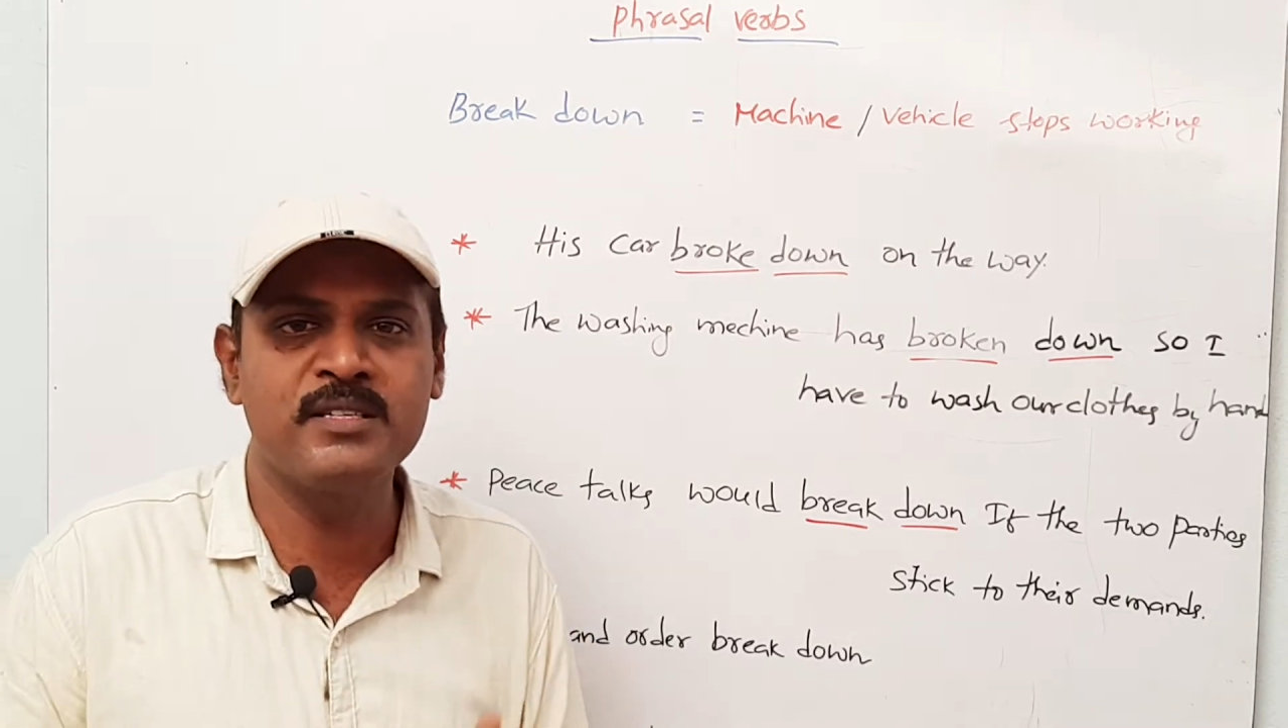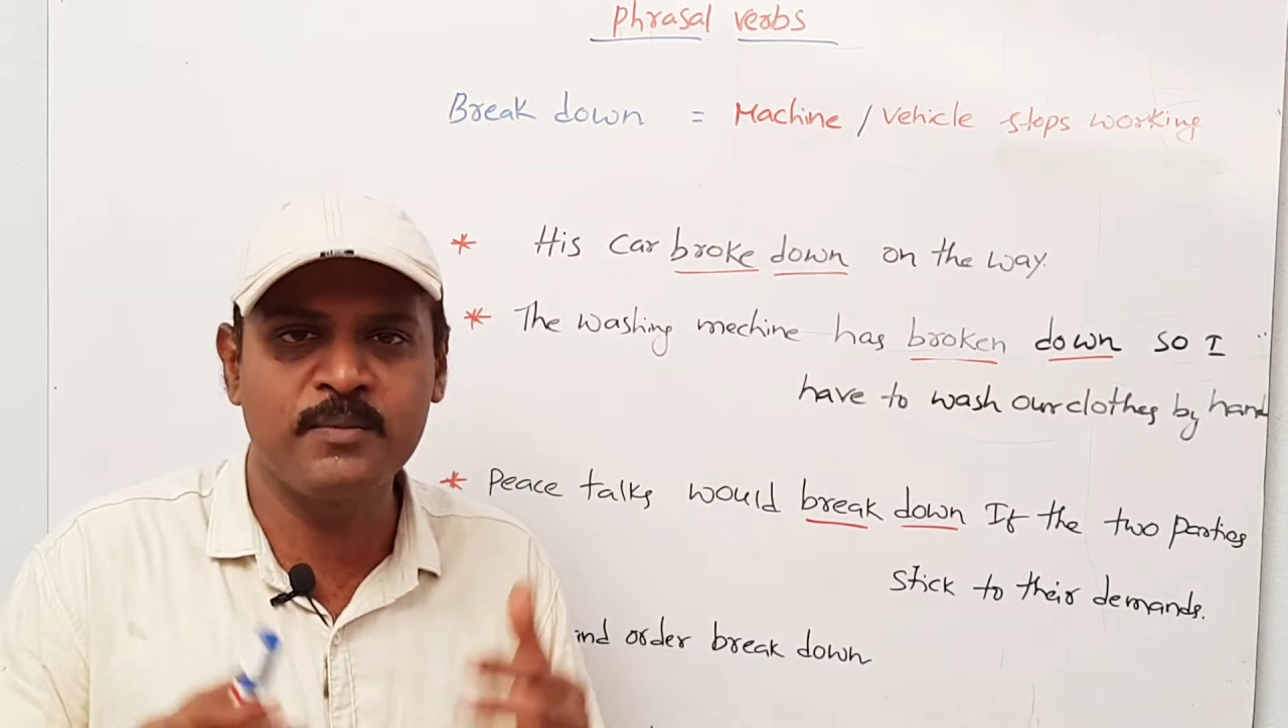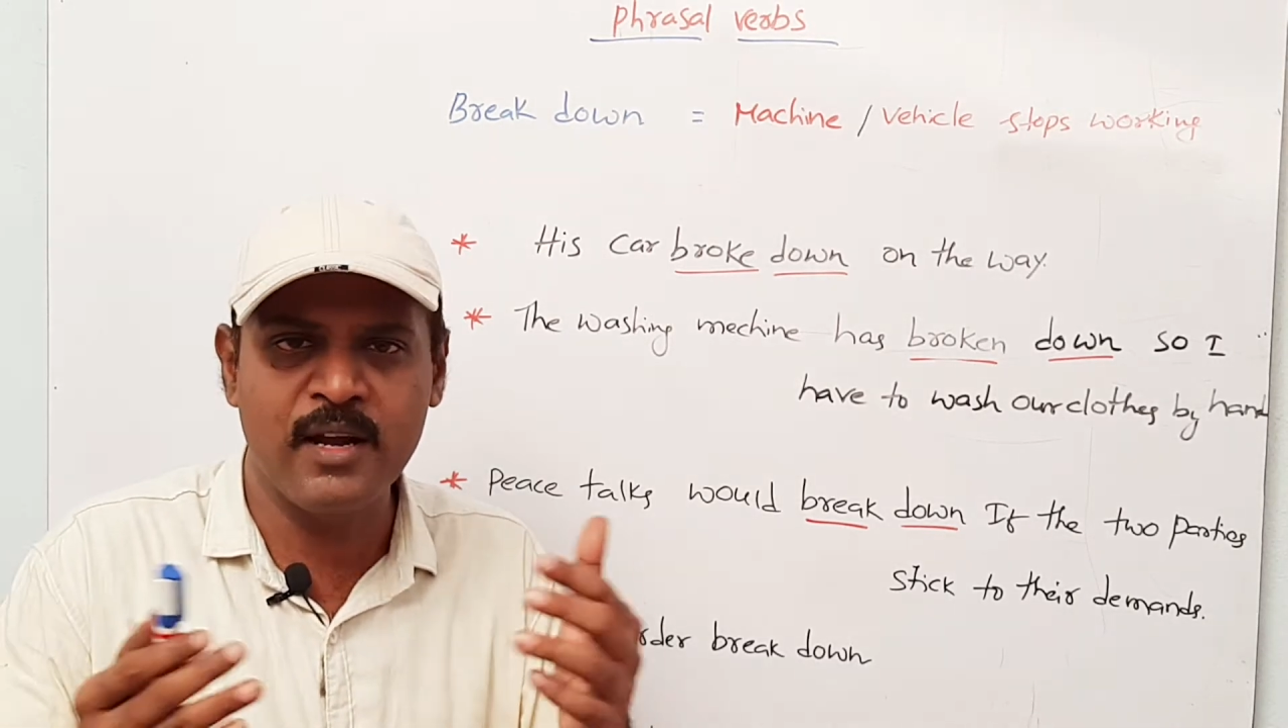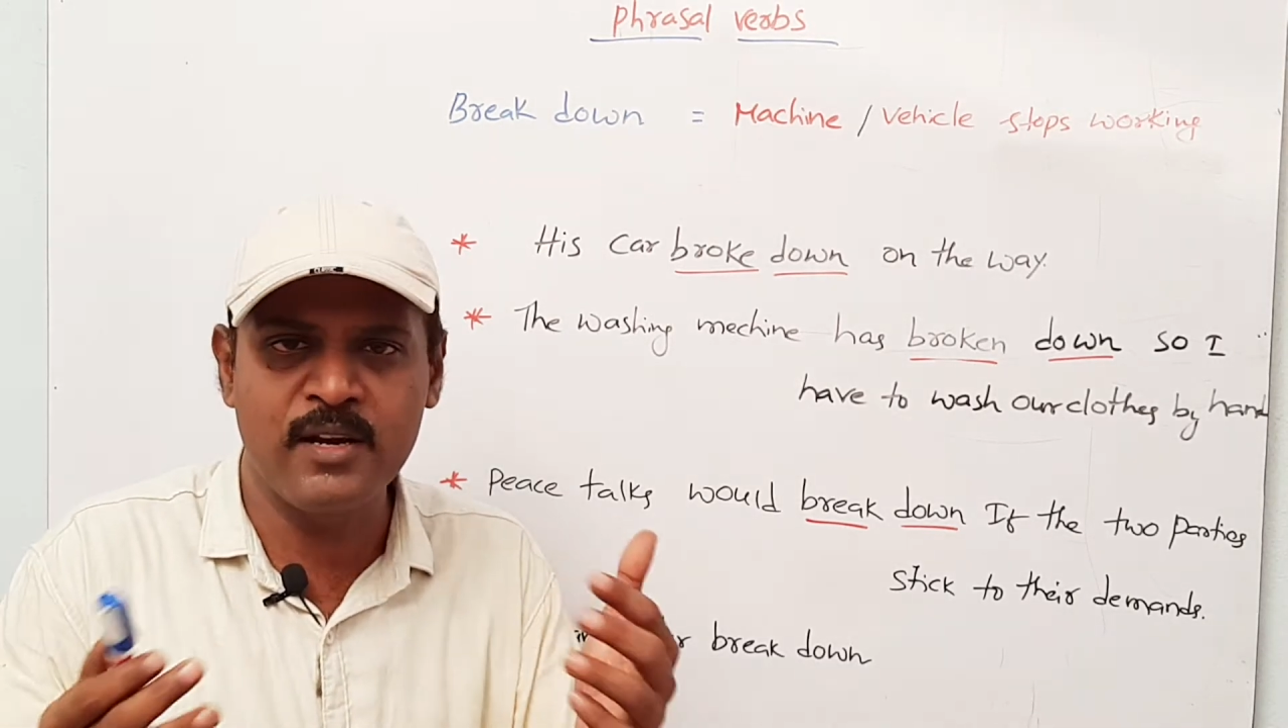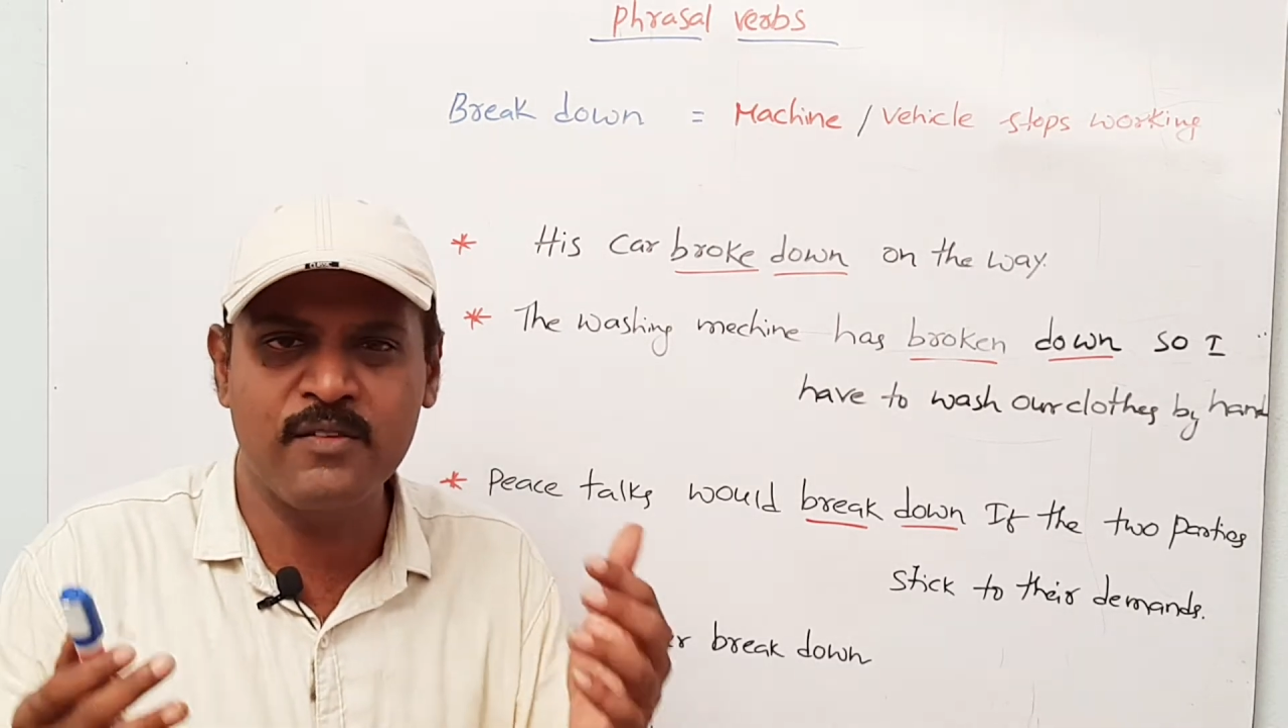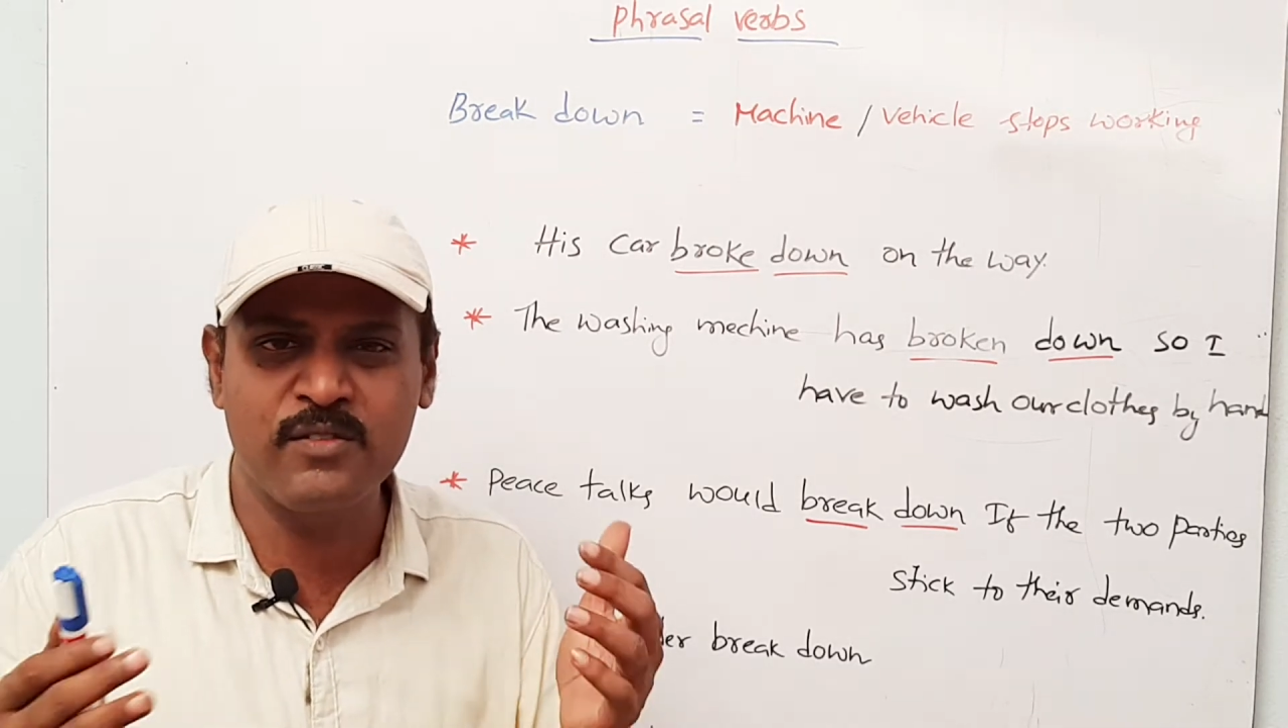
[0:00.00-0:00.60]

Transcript: some kind of